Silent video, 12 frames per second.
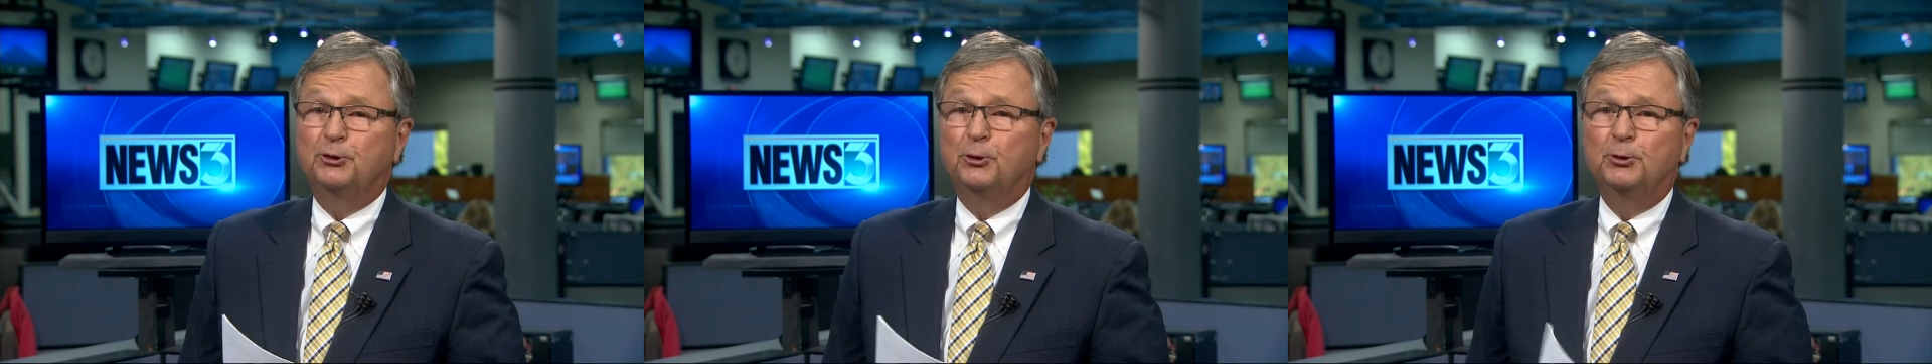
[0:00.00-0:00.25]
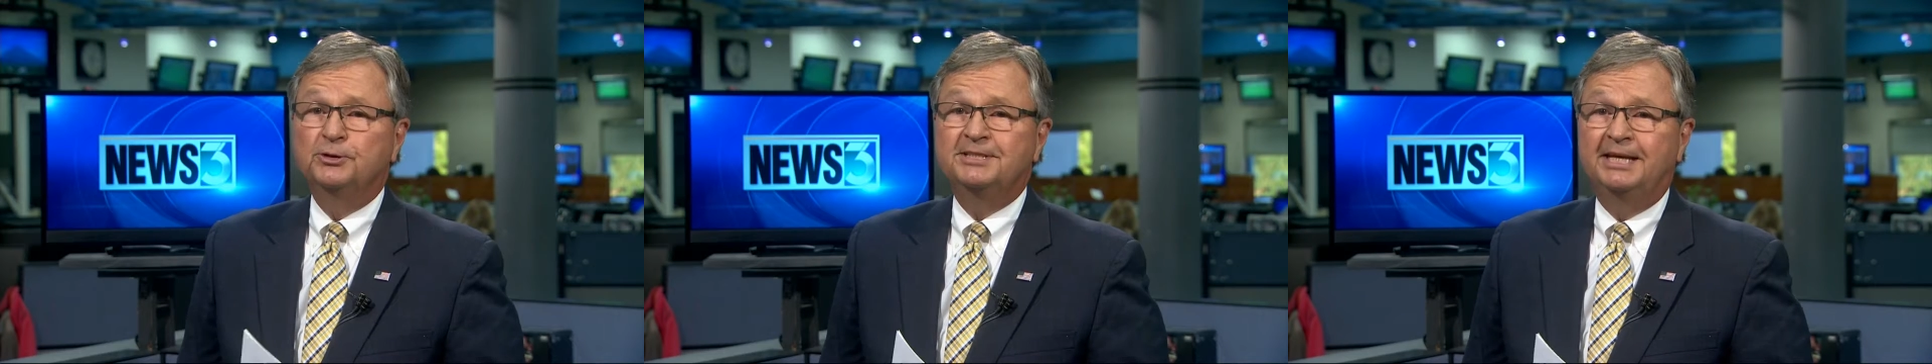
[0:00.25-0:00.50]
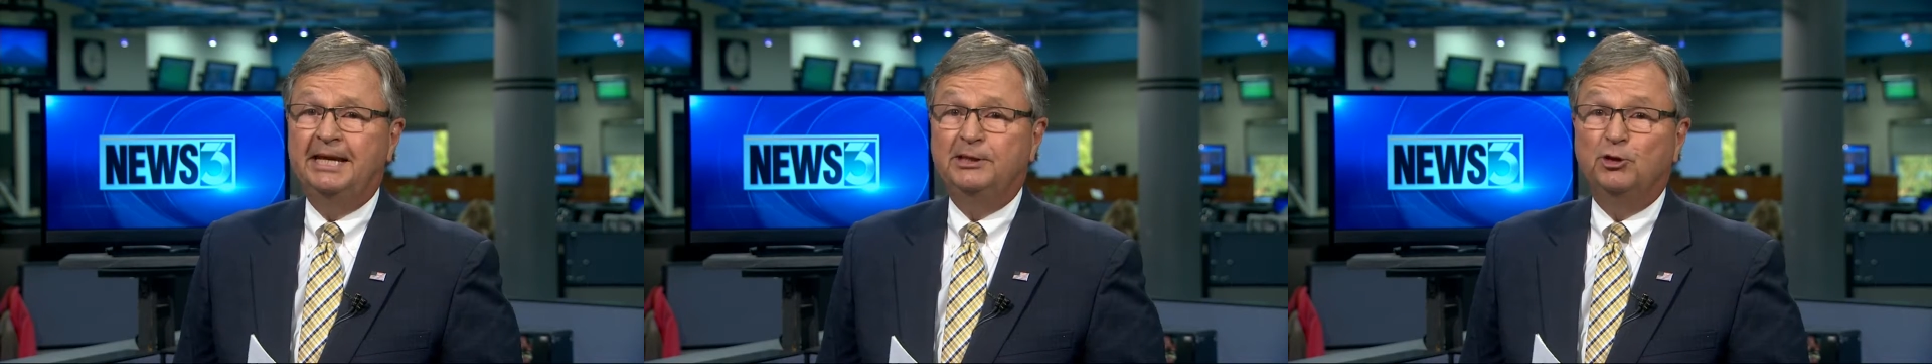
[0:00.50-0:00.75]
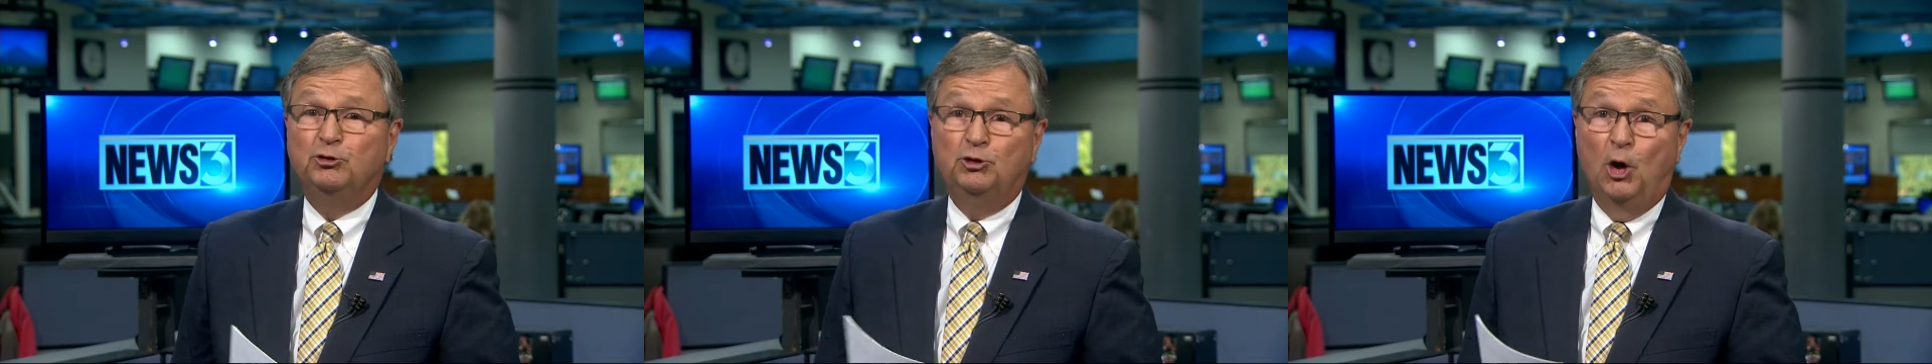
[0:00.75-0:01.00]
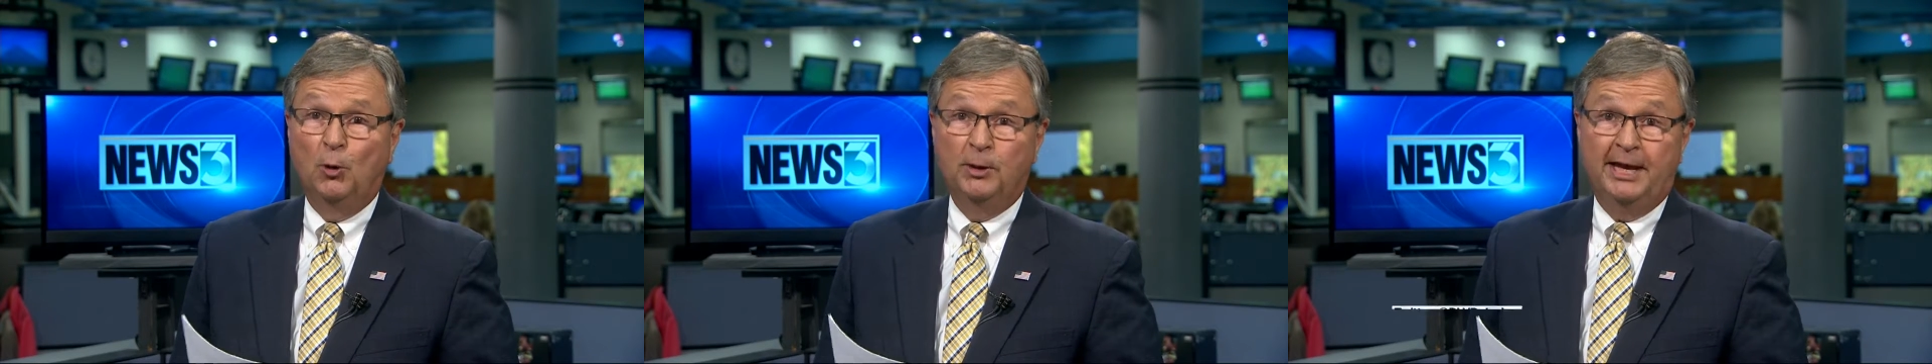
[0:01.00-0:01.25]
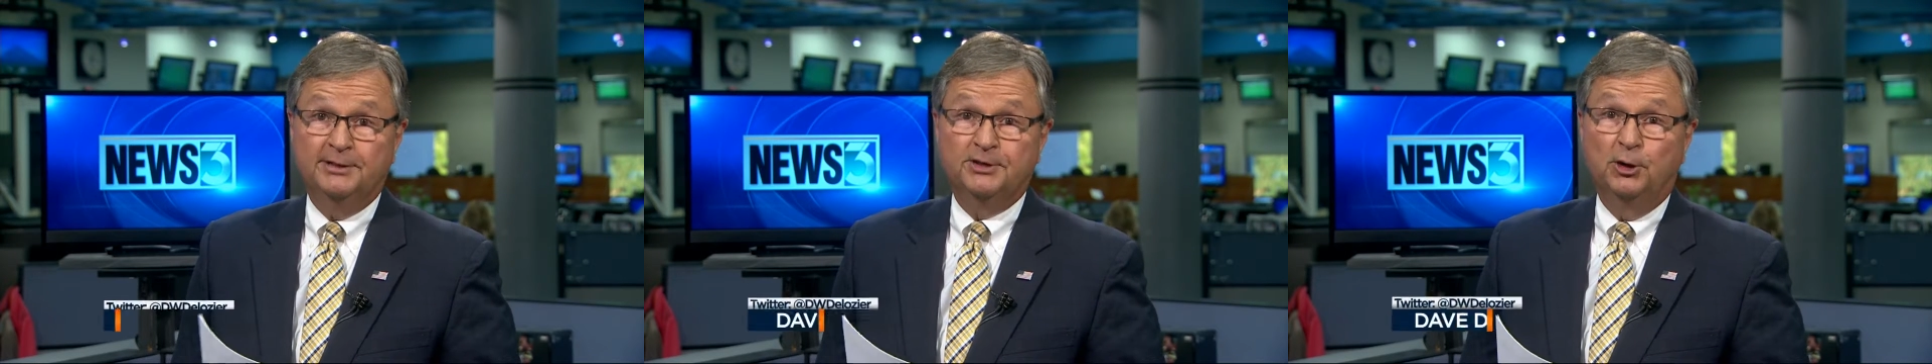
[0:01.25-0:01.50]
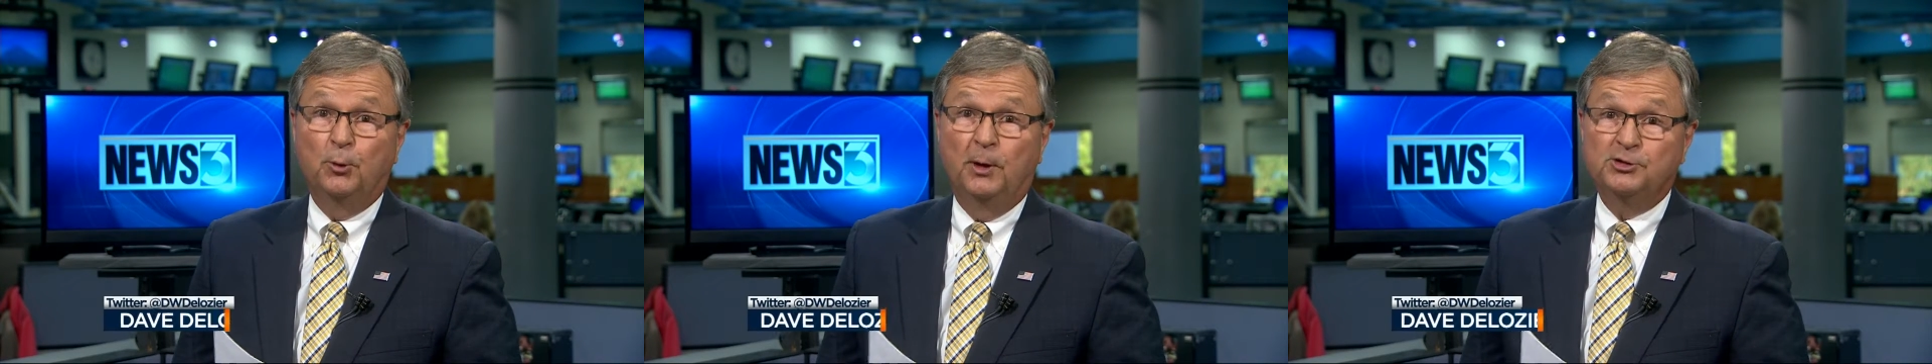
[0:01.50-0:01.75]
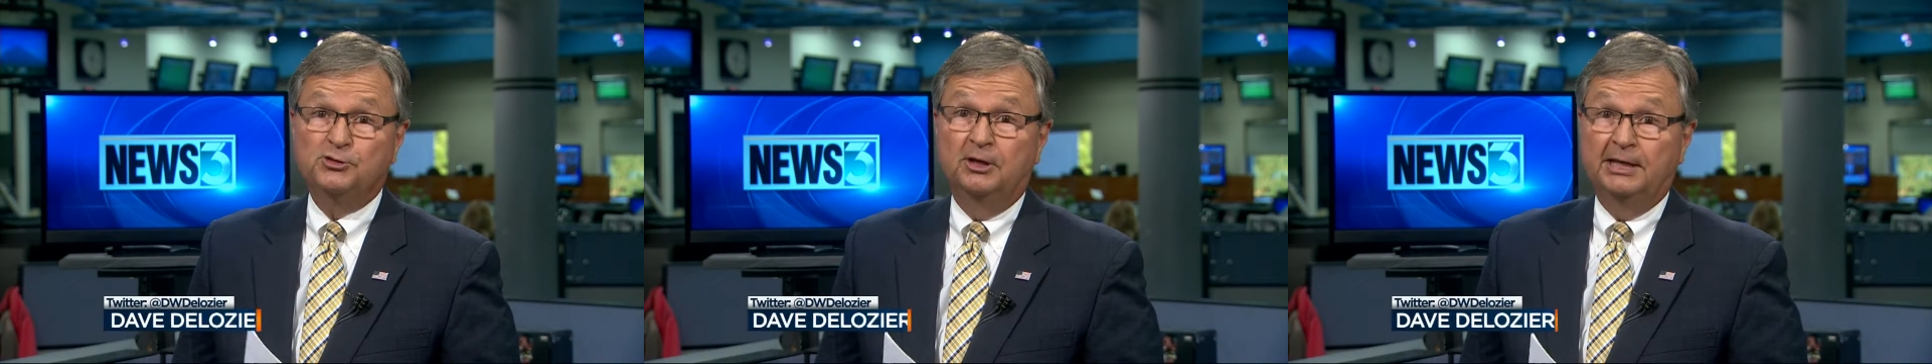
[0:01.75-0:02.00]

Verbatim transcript: an old saying that don't ask a question